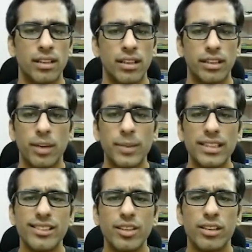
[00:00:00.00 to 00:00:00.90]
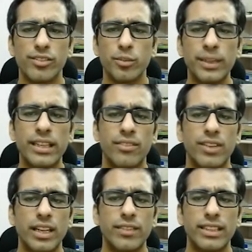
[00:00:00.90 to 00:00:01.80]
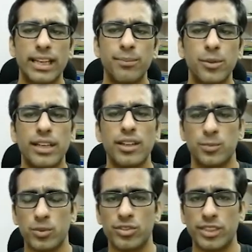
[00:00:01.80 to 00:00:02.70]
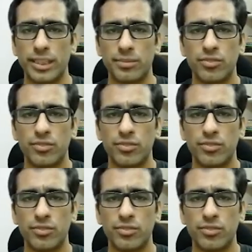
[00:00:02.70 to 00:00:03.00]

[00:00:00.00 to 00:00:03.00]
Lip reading: Terminals are also pre-configured with input and output streams,